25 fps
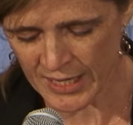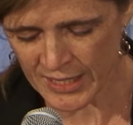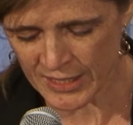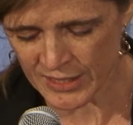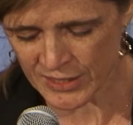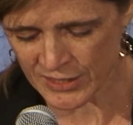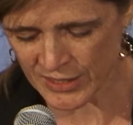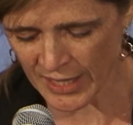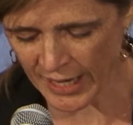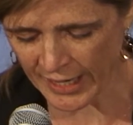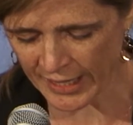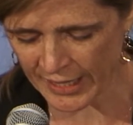
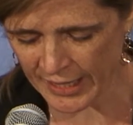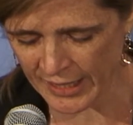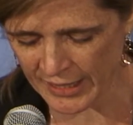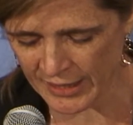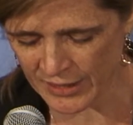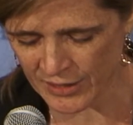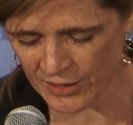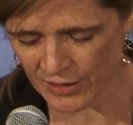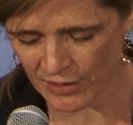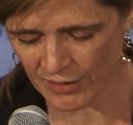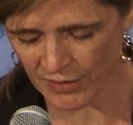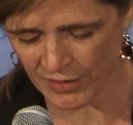
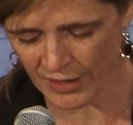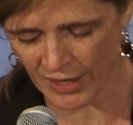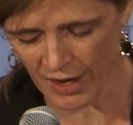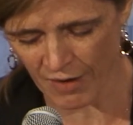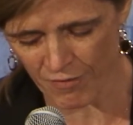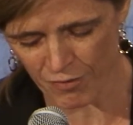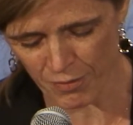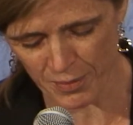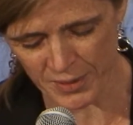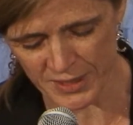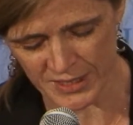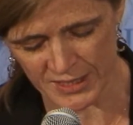Second, the
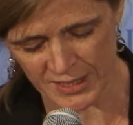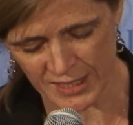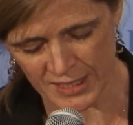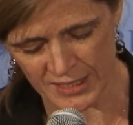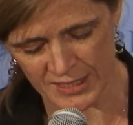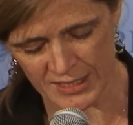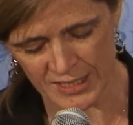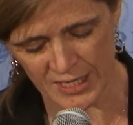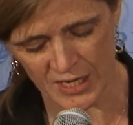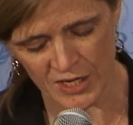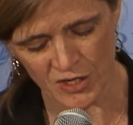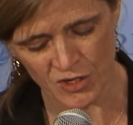government's
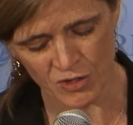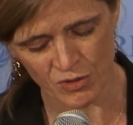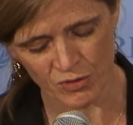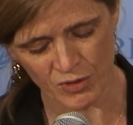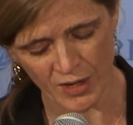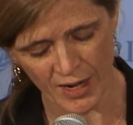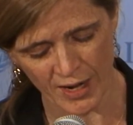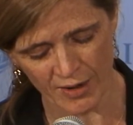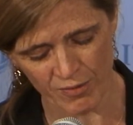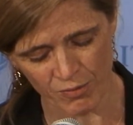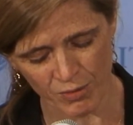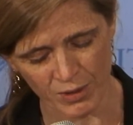continued
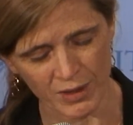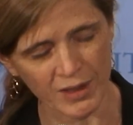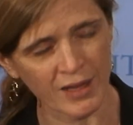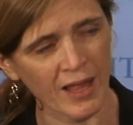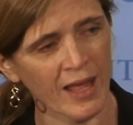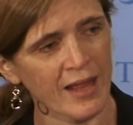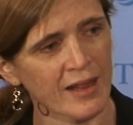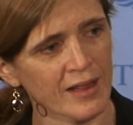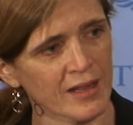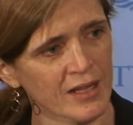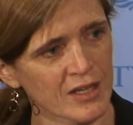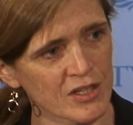and
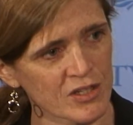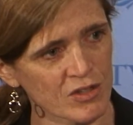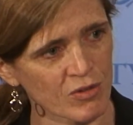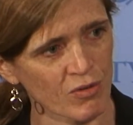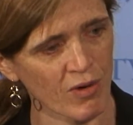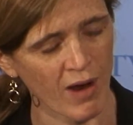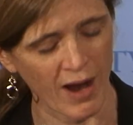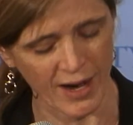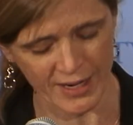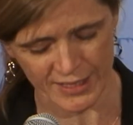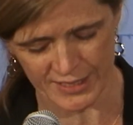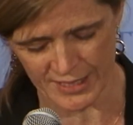relentless
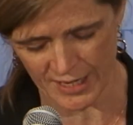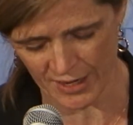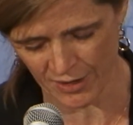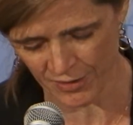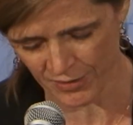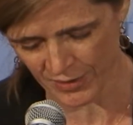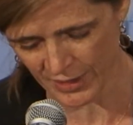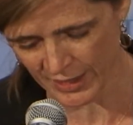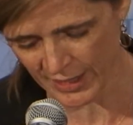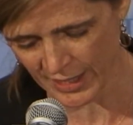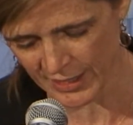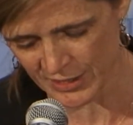
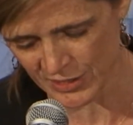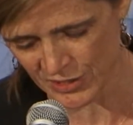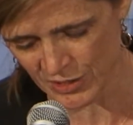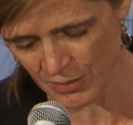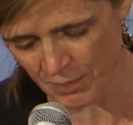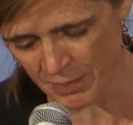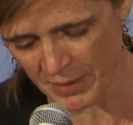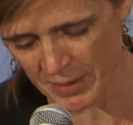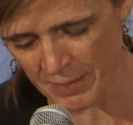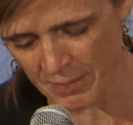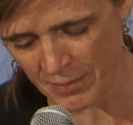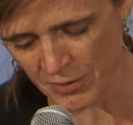crackdown against the
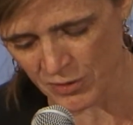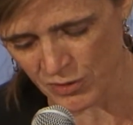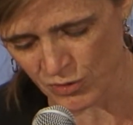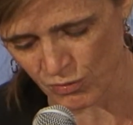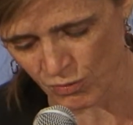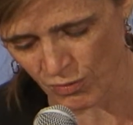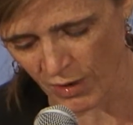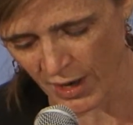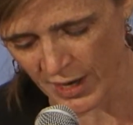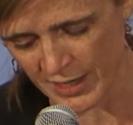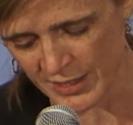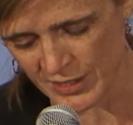people's
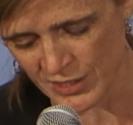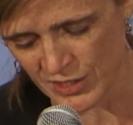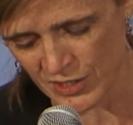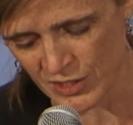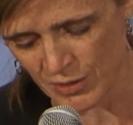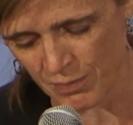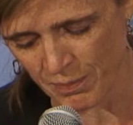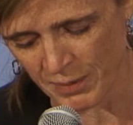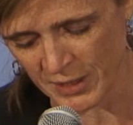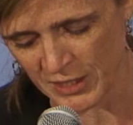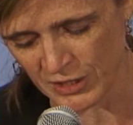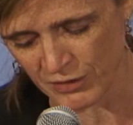rights
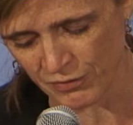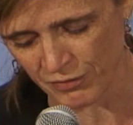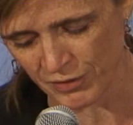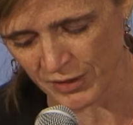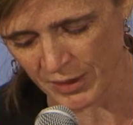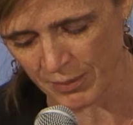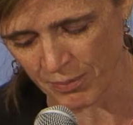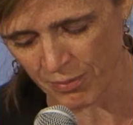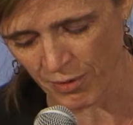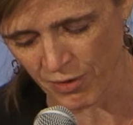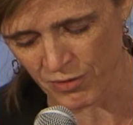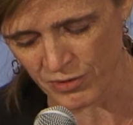to
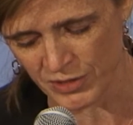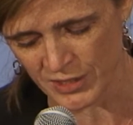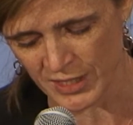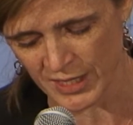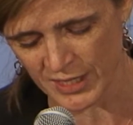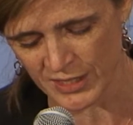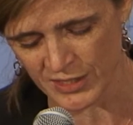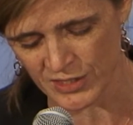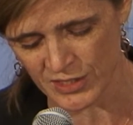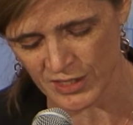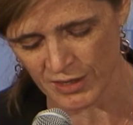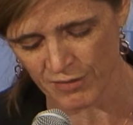peacefully
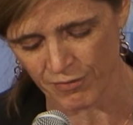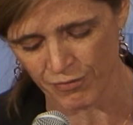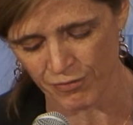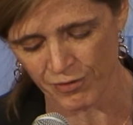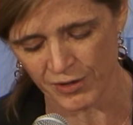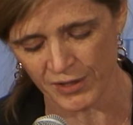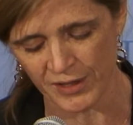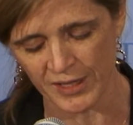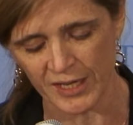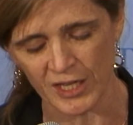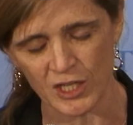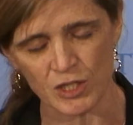protest and
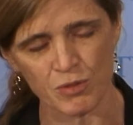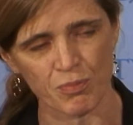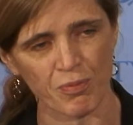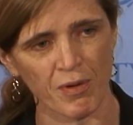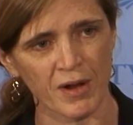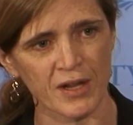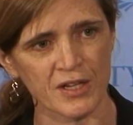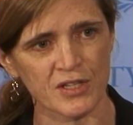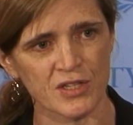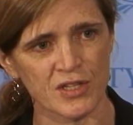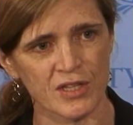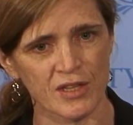freely
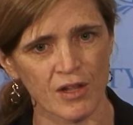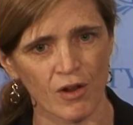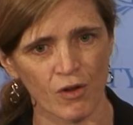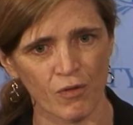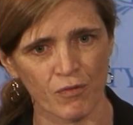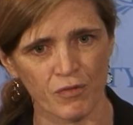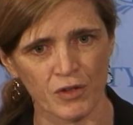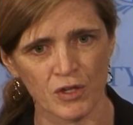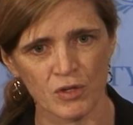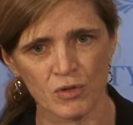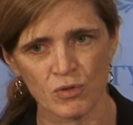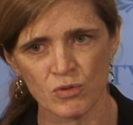express their
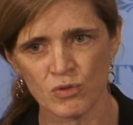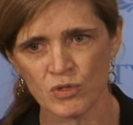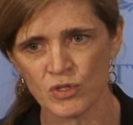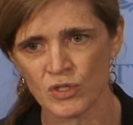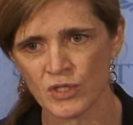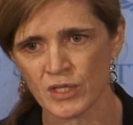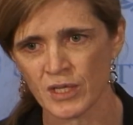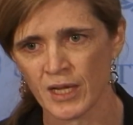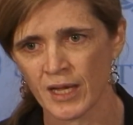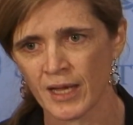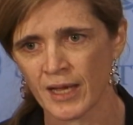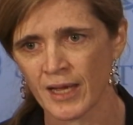
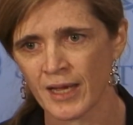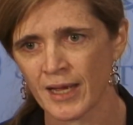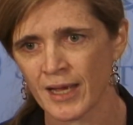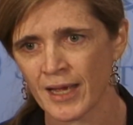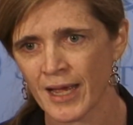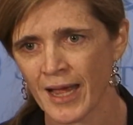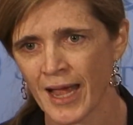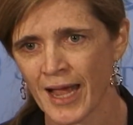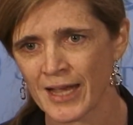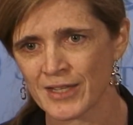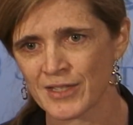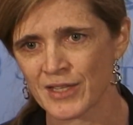views
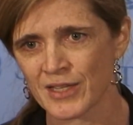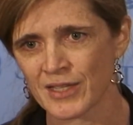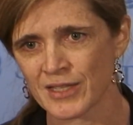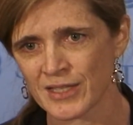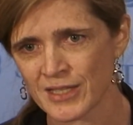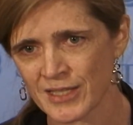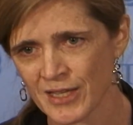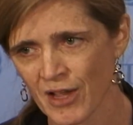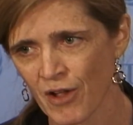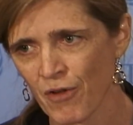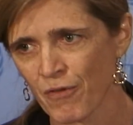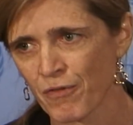has
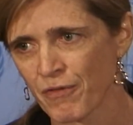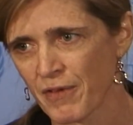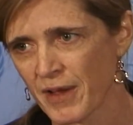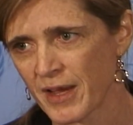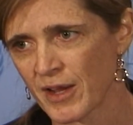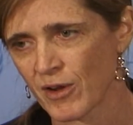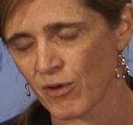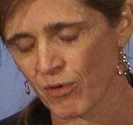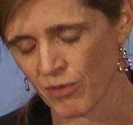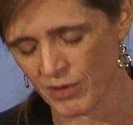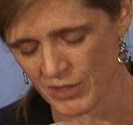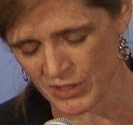itself
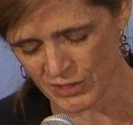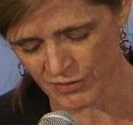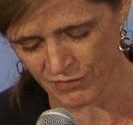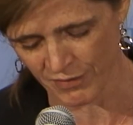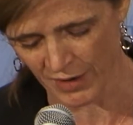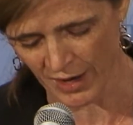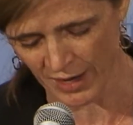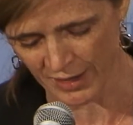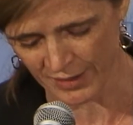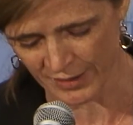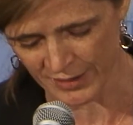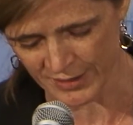increased
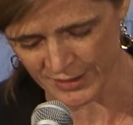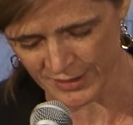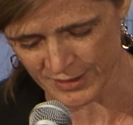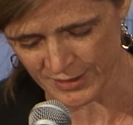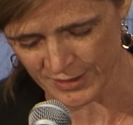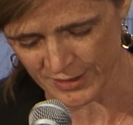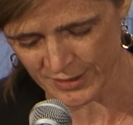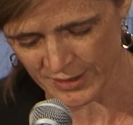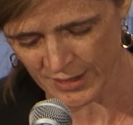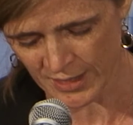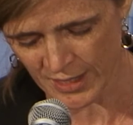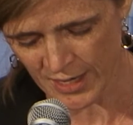
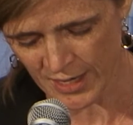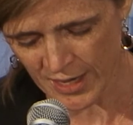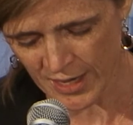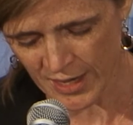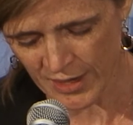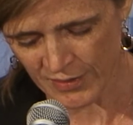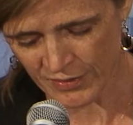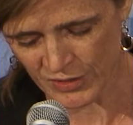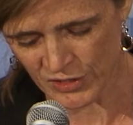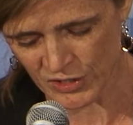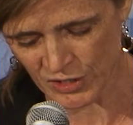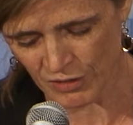violence.
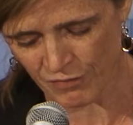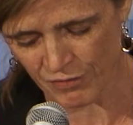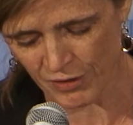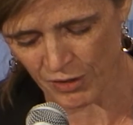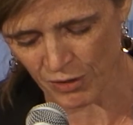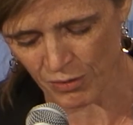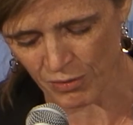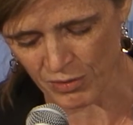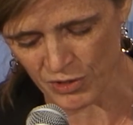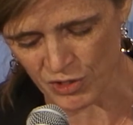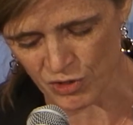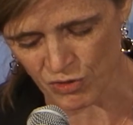The
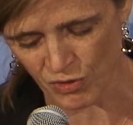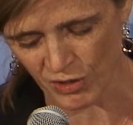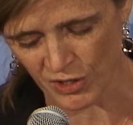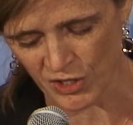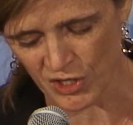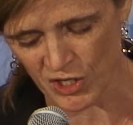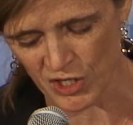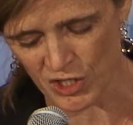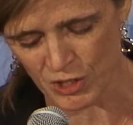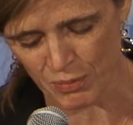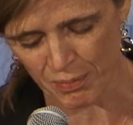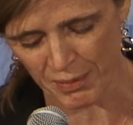severe
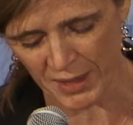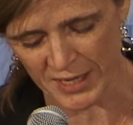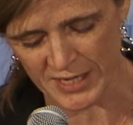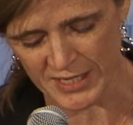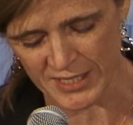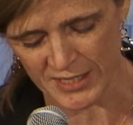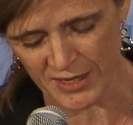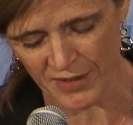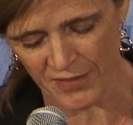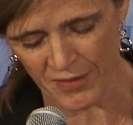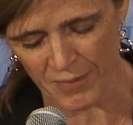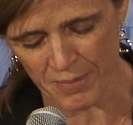restrictions
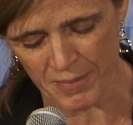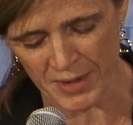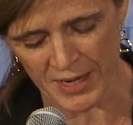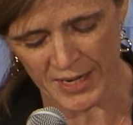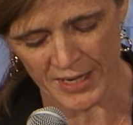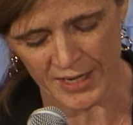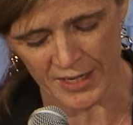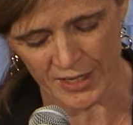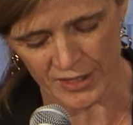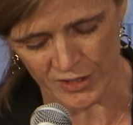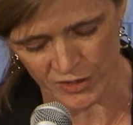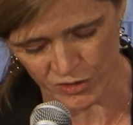placed on the
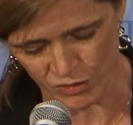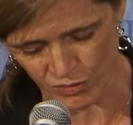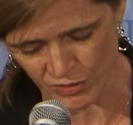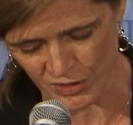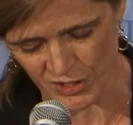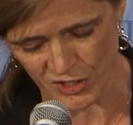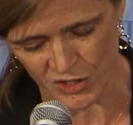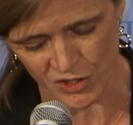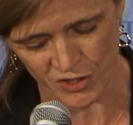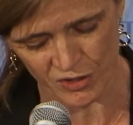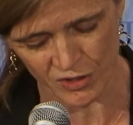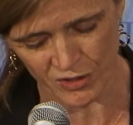media,
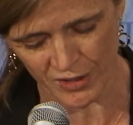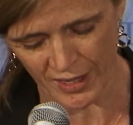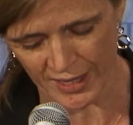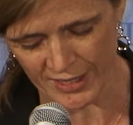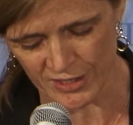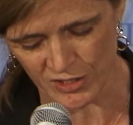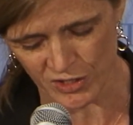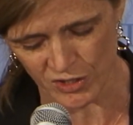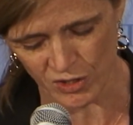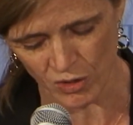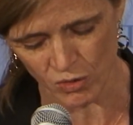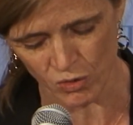traditional
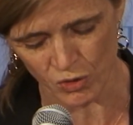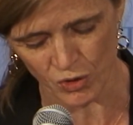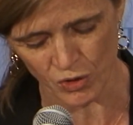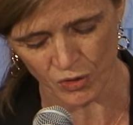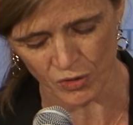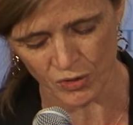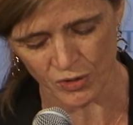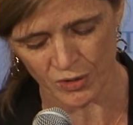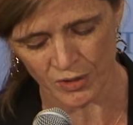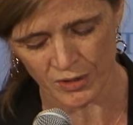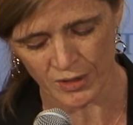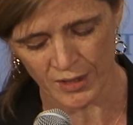and
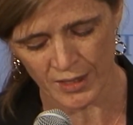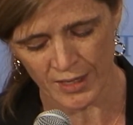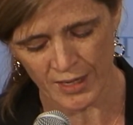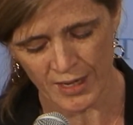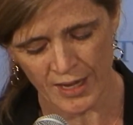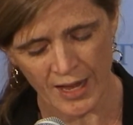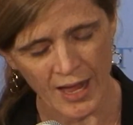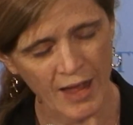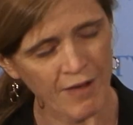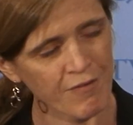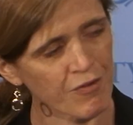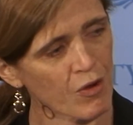social,
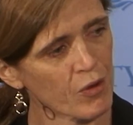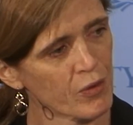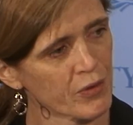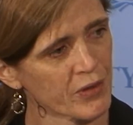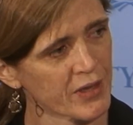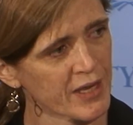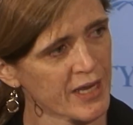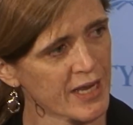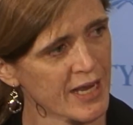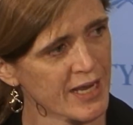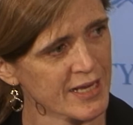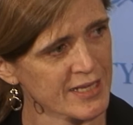have
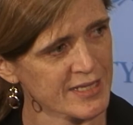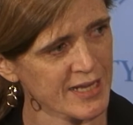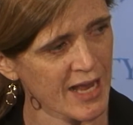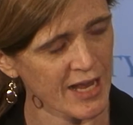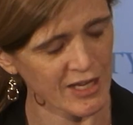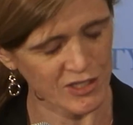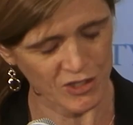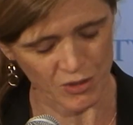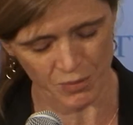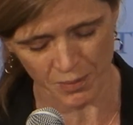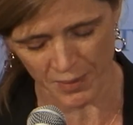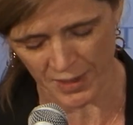only
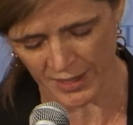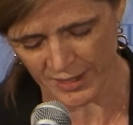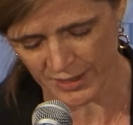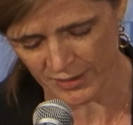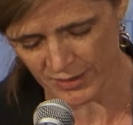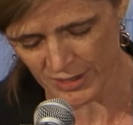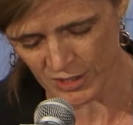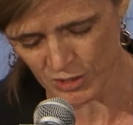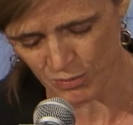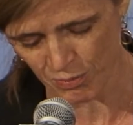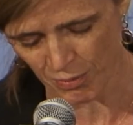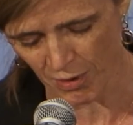
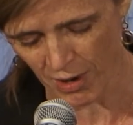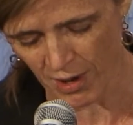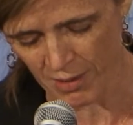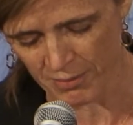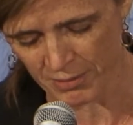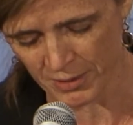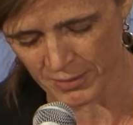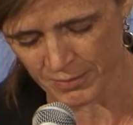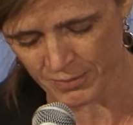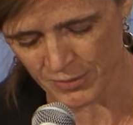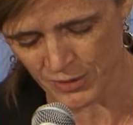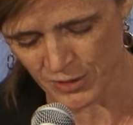exacerbated these
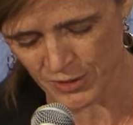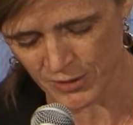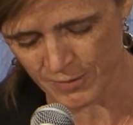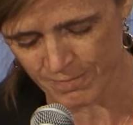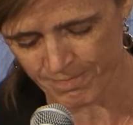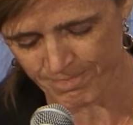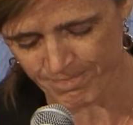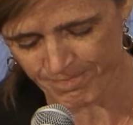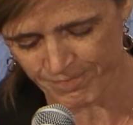problems.